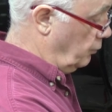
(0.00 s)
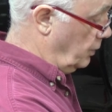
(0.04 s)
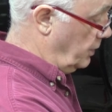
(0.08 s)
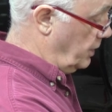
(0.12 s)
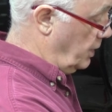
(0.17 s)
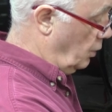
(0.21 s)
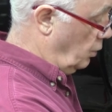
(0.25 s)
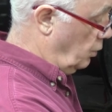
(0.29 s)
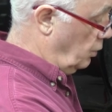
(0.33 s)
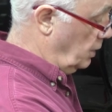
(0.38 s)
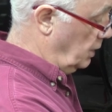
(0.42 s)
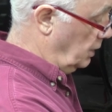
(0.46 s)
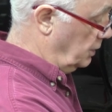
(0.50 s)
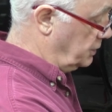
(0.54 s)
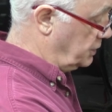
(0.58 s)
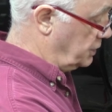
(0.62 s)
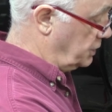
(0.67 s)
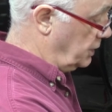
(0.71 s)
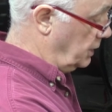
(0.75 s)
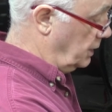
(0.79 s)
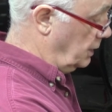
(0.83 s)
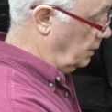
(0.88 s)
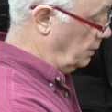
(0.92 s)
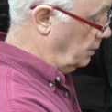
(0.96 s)
where the oil
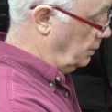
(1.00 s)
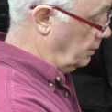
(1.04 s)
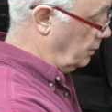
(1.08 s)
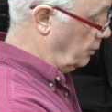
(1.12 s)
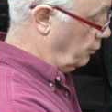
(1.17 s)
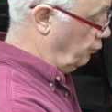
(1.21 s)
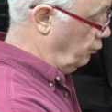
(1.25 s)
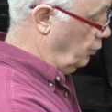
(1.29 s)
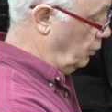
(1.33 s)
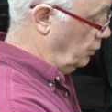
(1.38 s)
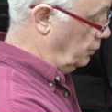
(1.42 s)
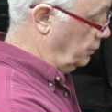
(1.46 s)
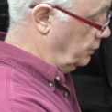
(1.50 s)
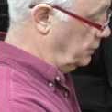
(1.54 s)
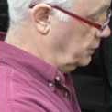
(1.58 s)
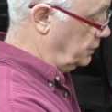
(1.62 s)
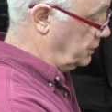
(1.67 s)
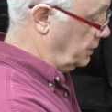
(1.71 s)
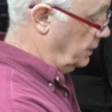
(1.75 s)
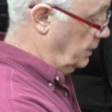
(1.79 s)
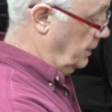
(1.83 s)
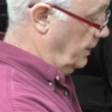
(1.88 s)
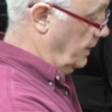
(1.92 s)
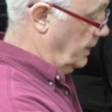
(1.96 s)
seal
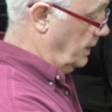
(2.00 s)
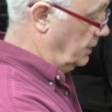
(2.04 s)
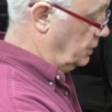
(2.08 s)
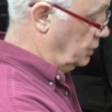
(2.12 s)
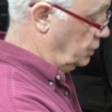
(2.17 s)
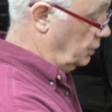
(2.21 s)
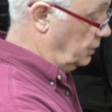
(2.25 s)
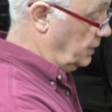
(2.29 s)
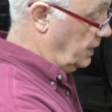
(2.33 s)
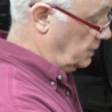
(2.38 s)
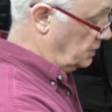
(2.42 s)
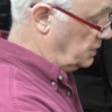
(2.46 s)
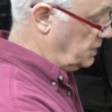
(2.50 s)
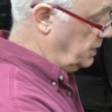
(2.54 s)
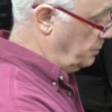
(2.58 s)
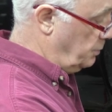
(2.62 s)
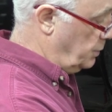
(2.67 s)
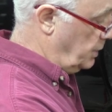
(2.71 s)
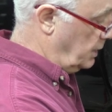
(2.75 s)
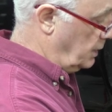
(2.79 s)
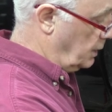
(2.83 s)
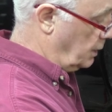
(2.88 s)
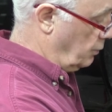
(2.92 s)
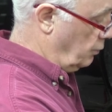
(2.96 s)
runs, it shouldn't actually
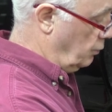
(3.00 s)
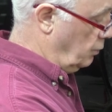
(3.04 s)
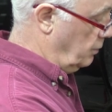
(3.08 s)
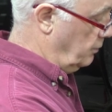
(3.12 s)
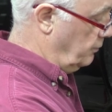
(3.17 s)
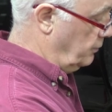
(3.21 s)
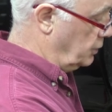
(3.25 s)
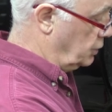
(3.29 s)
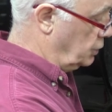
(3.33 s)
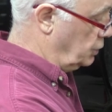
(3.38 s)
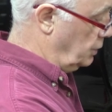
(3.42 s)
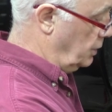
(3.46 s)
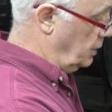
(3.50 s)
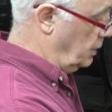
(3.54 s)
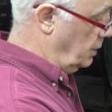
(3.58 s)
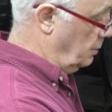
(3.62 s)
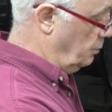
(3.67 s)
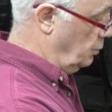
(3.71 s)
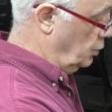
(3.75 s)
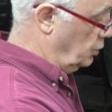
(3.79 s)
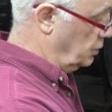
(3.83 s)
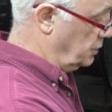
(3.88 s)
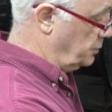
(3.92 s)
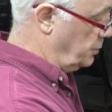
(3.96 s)
be a groove, it should at the
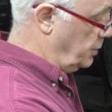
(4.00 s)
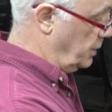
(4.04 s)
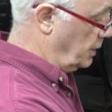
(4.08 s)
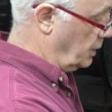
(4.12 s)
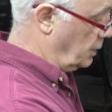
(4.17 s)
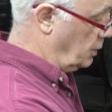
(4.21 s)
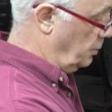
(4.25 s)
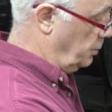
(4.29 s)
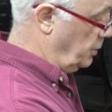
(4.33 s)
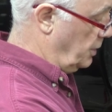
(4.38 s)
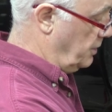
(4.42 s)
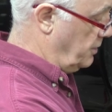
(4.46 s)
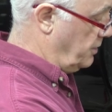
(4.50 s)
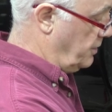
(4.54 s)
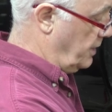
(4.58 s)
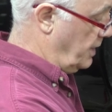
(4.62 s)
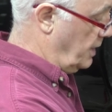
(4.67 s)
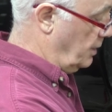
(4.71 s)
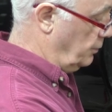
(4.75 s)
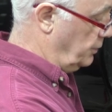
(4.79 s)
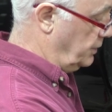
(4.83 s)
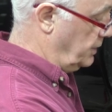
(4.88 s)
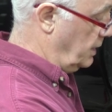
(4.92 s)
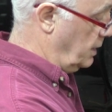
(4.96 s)
most be a couple of
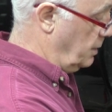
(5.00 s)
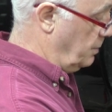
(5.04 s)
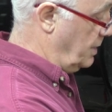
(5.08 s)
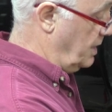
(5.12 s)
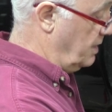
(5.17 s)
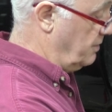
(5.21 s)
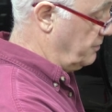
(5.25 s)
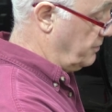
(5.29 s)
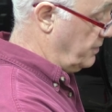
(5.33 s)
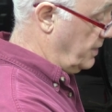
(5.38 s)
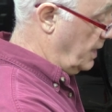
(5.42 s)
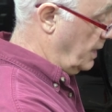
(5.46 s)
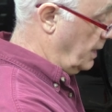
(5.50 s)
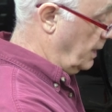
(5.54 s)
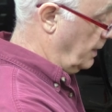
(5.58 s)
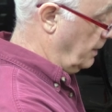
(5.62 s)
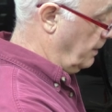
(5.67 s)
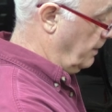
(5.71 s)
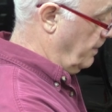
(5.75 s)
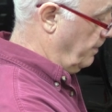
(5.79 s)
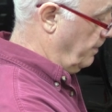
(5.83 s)
thou deep, if that.